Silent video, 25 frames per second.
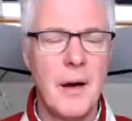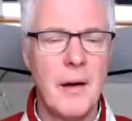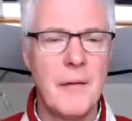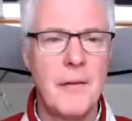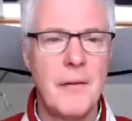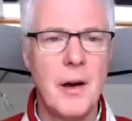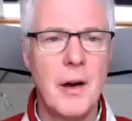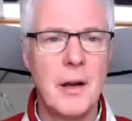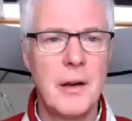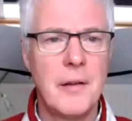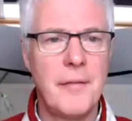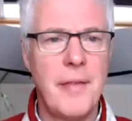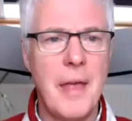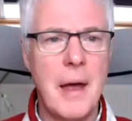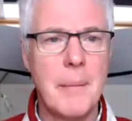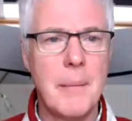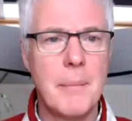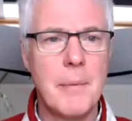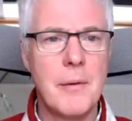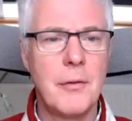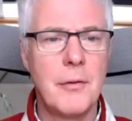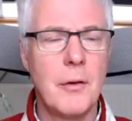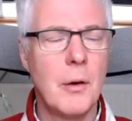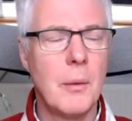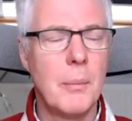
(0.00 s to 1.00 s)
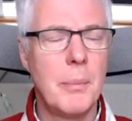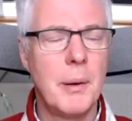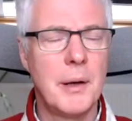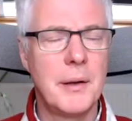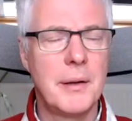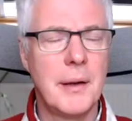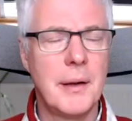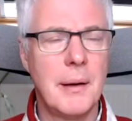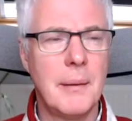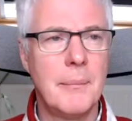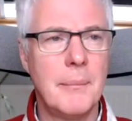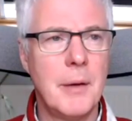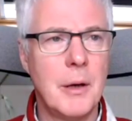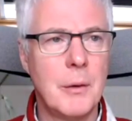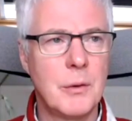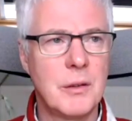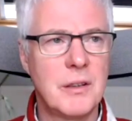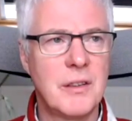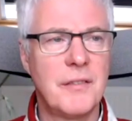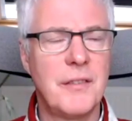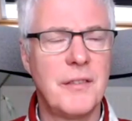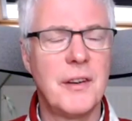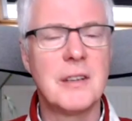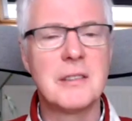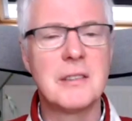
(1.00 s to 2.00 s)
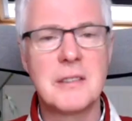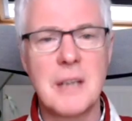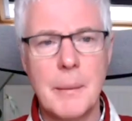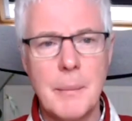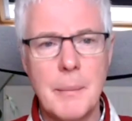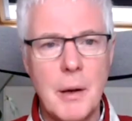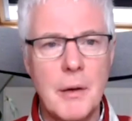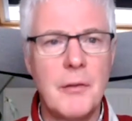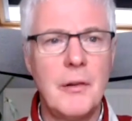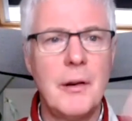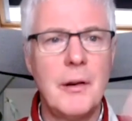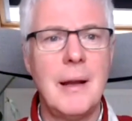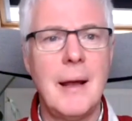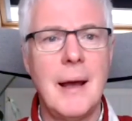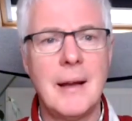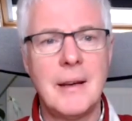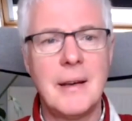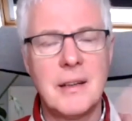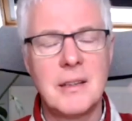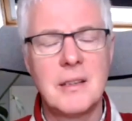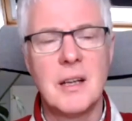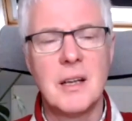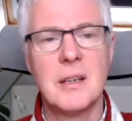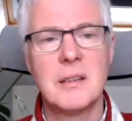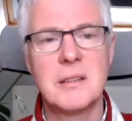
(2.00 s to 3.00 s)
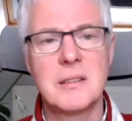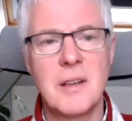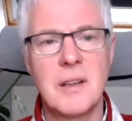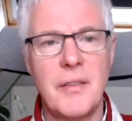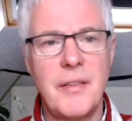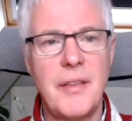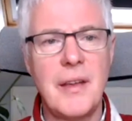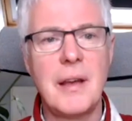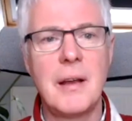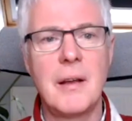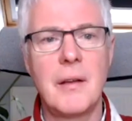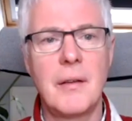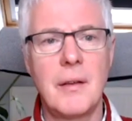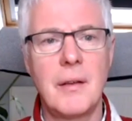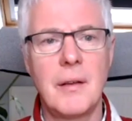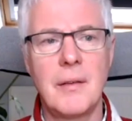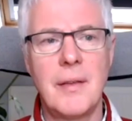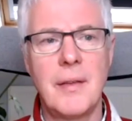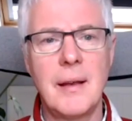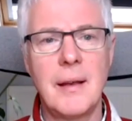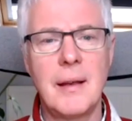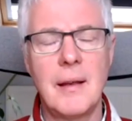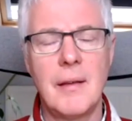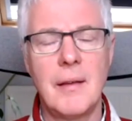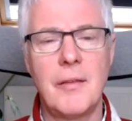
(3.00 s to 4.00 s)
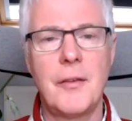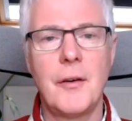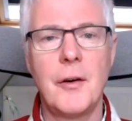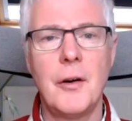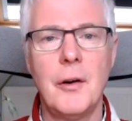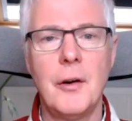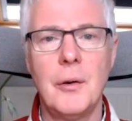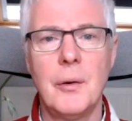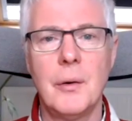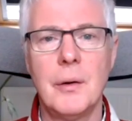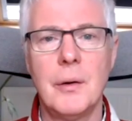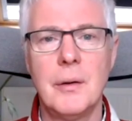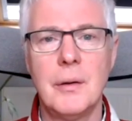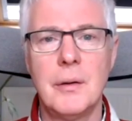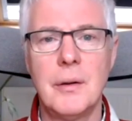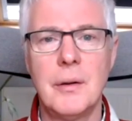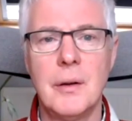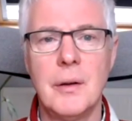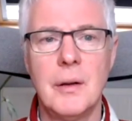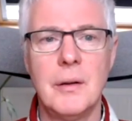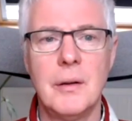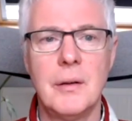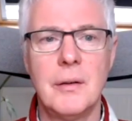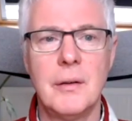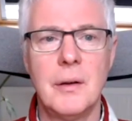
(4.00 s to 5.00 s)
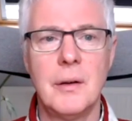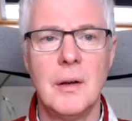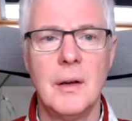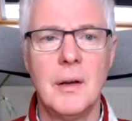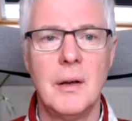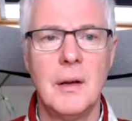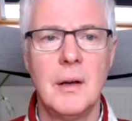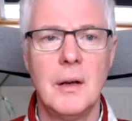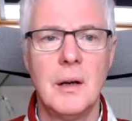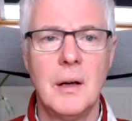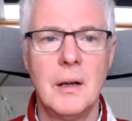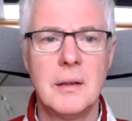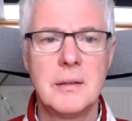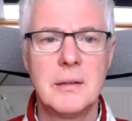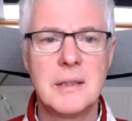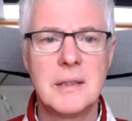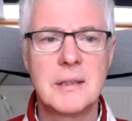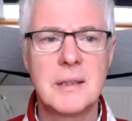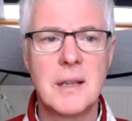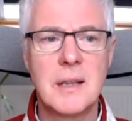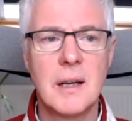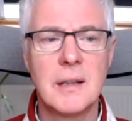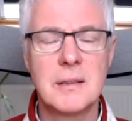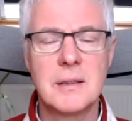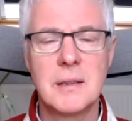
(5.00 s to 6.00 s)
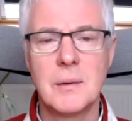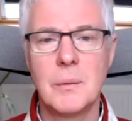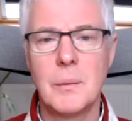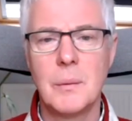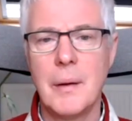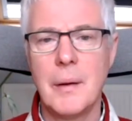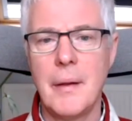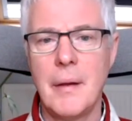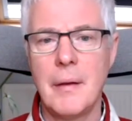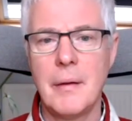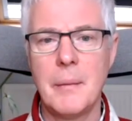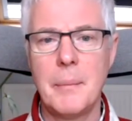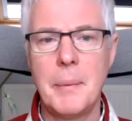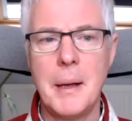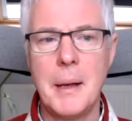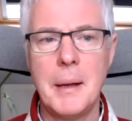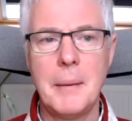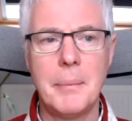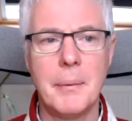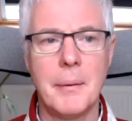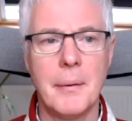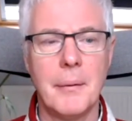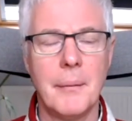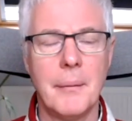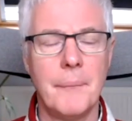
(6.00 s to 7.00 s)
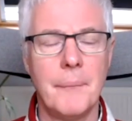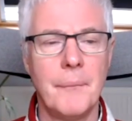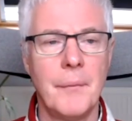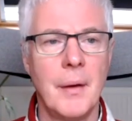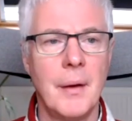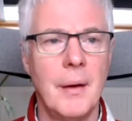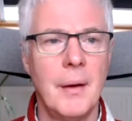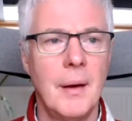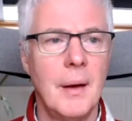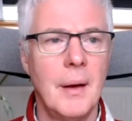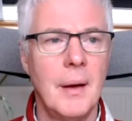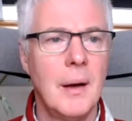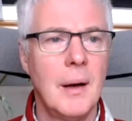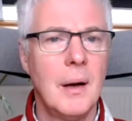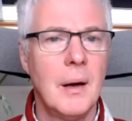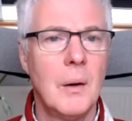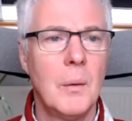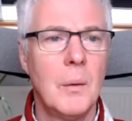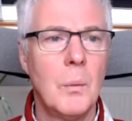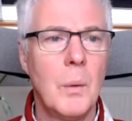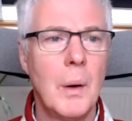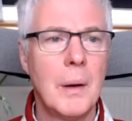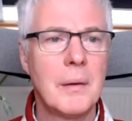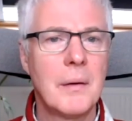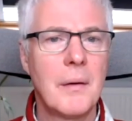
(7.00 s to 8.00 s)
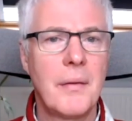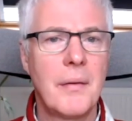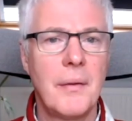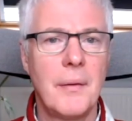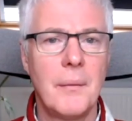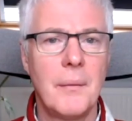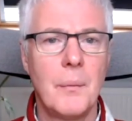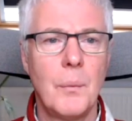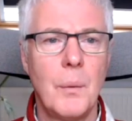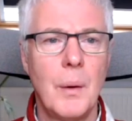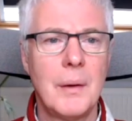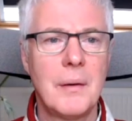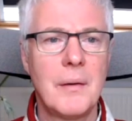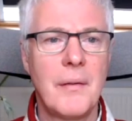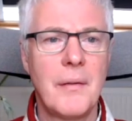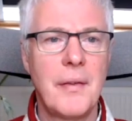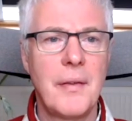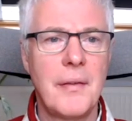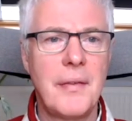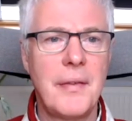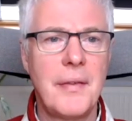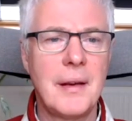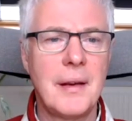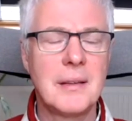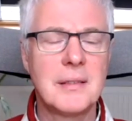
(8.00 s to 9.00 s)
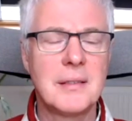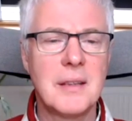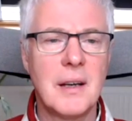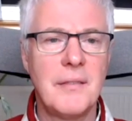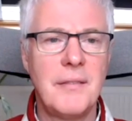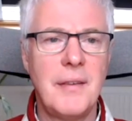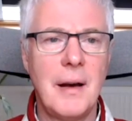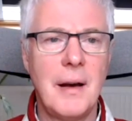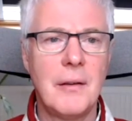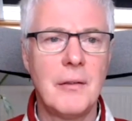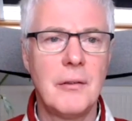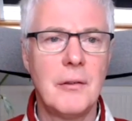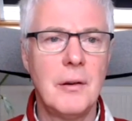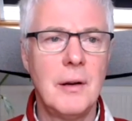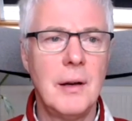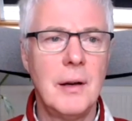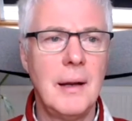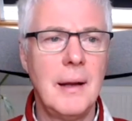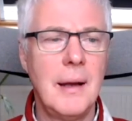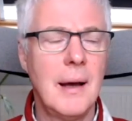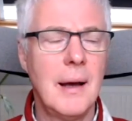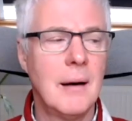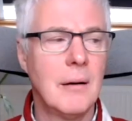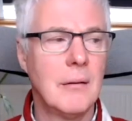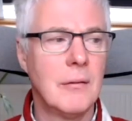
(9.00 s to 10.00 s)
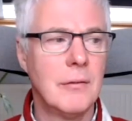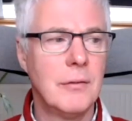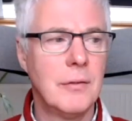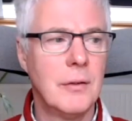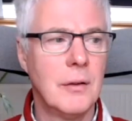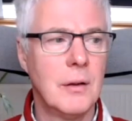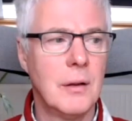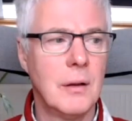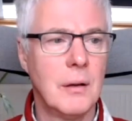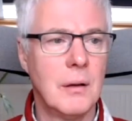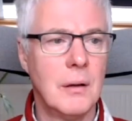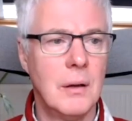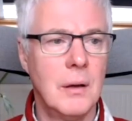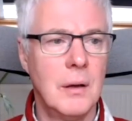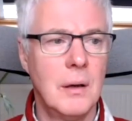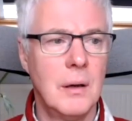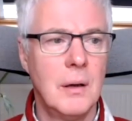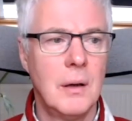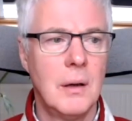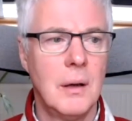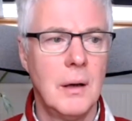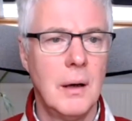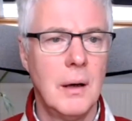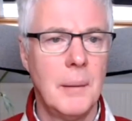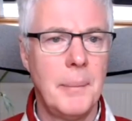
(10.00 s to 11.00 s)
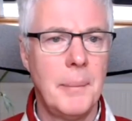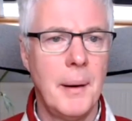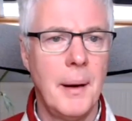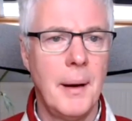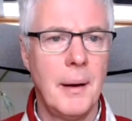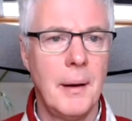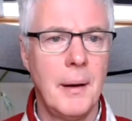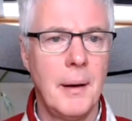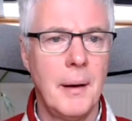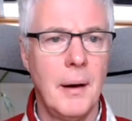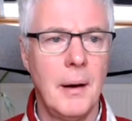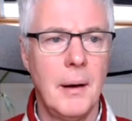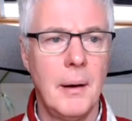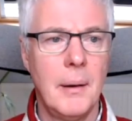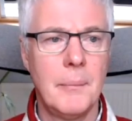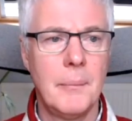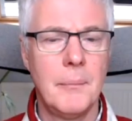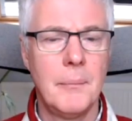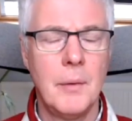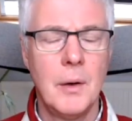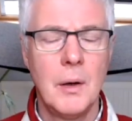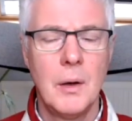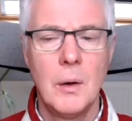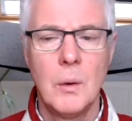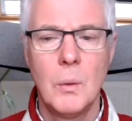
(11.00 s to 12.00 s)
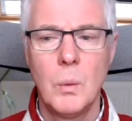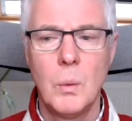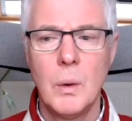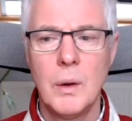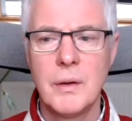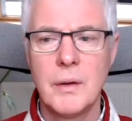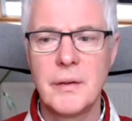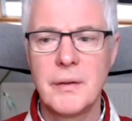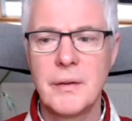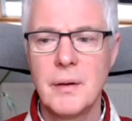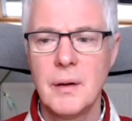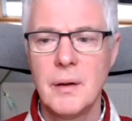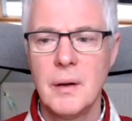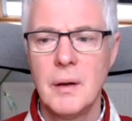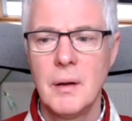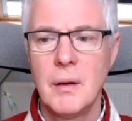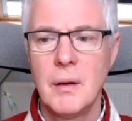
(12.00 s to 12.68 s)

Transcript: I've heard of that before, but um, it was the first time I'd really had a chance to think think it through and and discuss it with other people. And one of one of the things I found really helpful about um, was